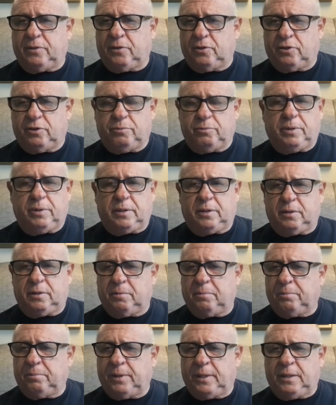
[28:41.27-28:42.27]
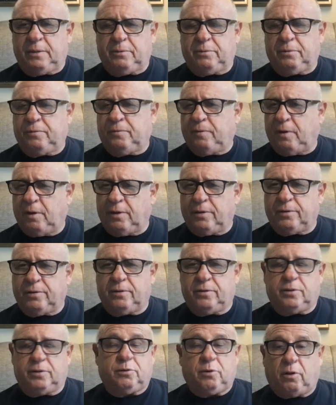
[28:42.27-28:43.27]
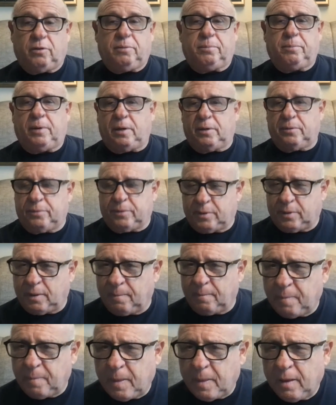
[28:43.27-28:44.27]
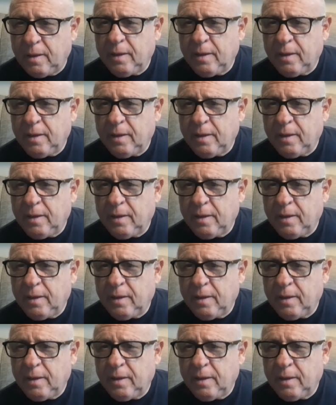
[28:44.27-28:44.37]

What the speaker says: and she went to complain to her father. This is all in the Bhagavatam.